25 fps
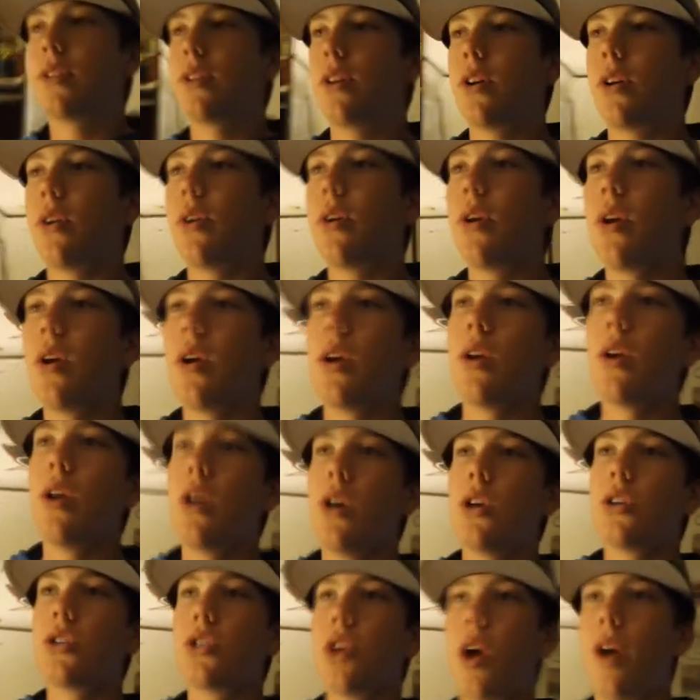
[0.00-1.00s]
So,
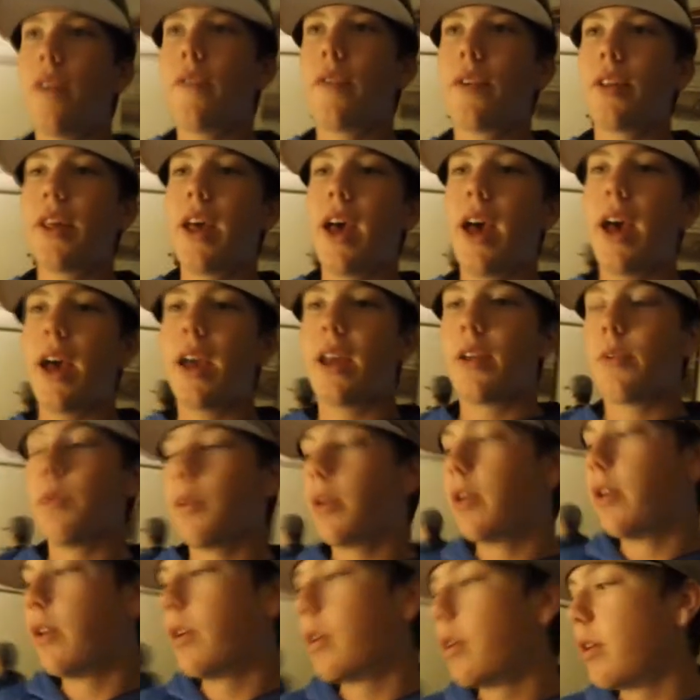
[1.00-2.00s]
sorry for that, and
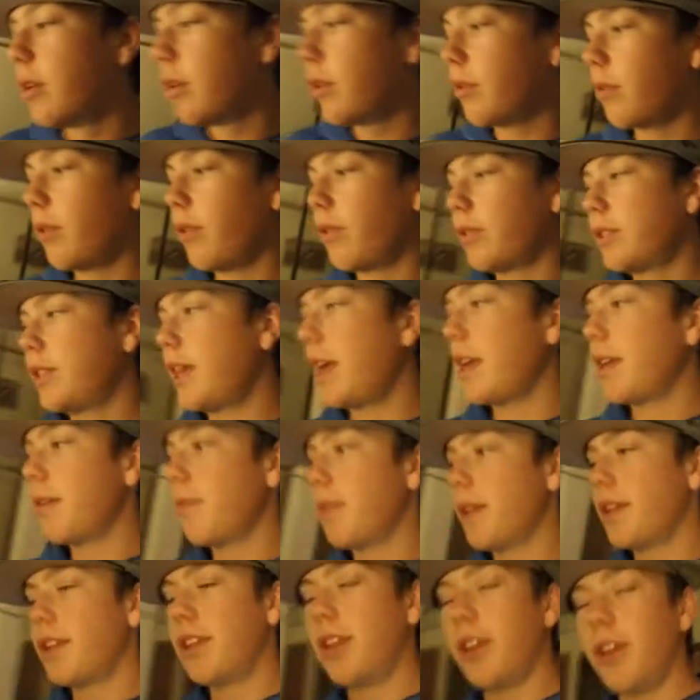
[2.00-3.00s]
real sad
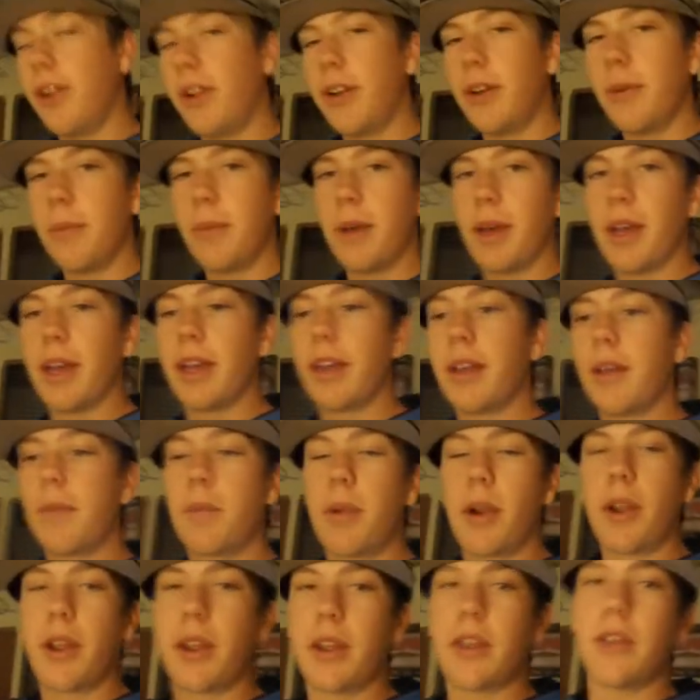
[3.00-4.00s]
to me, too, but
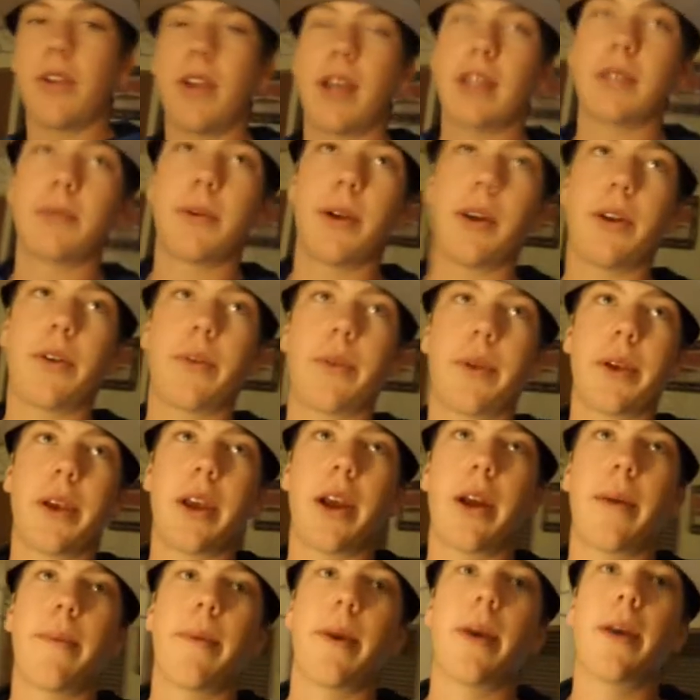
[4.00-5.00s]
you guys probably don't really
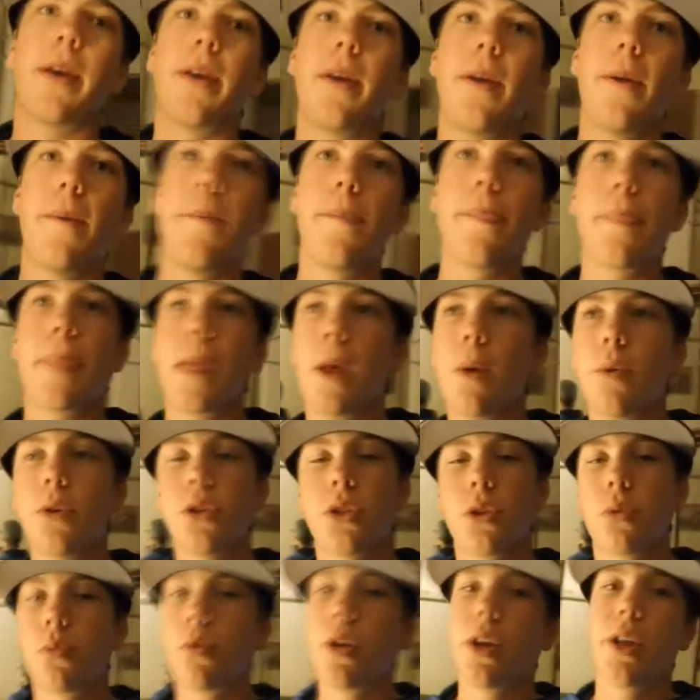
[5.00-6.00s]
care, but it
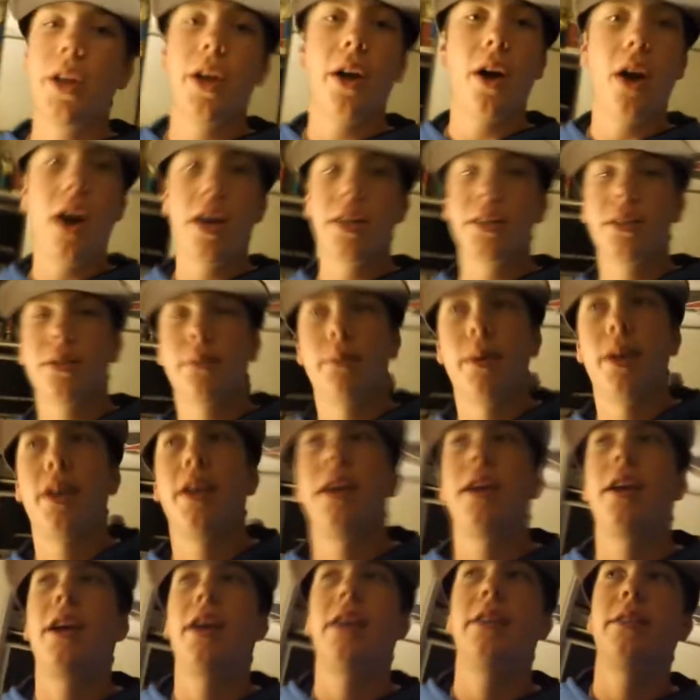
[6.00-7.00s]
was a really awesome
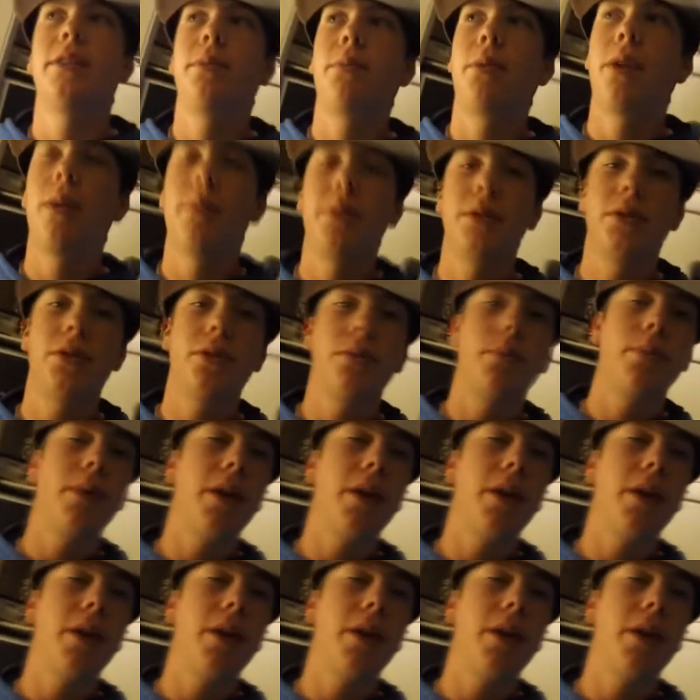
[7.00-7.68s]
edit, guys, I promise you.